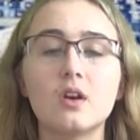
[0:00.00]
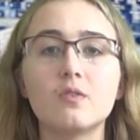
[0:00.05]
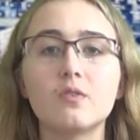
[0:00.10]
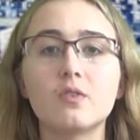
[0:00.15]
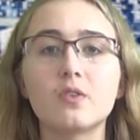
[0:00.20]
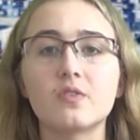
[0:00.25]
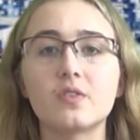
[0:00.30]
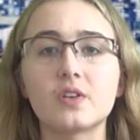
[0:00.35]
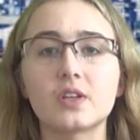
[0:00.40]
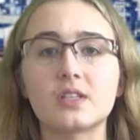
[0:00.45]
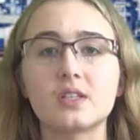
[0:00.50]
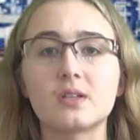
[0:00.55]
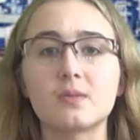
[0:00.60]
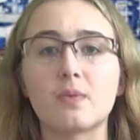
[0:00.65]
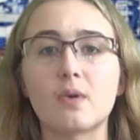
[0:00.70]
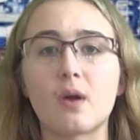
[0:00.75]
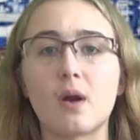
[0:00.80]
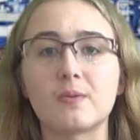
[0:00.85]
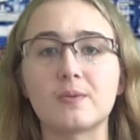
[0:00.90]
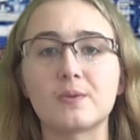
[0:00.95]
for
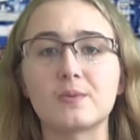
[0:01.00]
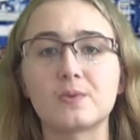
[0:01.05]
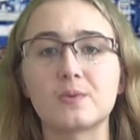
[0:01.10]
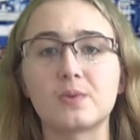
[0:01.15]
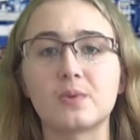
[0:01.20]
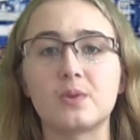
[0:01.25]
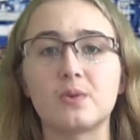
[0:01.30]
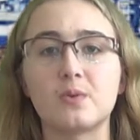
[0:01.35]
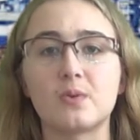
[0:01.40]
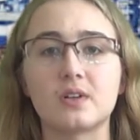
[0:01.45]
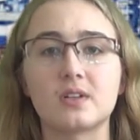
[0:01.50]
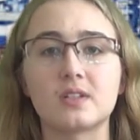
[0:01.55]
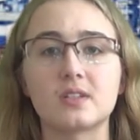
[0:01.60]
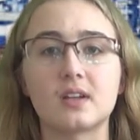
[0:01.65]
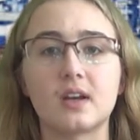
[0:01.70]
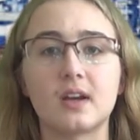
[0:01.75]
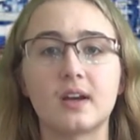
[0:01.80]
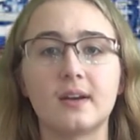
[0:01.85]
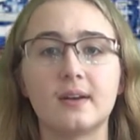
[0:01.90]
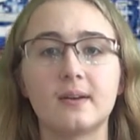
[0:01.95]
fixing problems with your
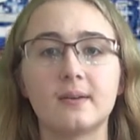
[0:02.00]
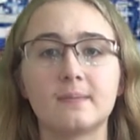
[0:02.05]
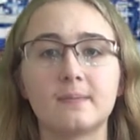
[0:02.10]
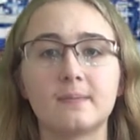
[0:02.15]
design.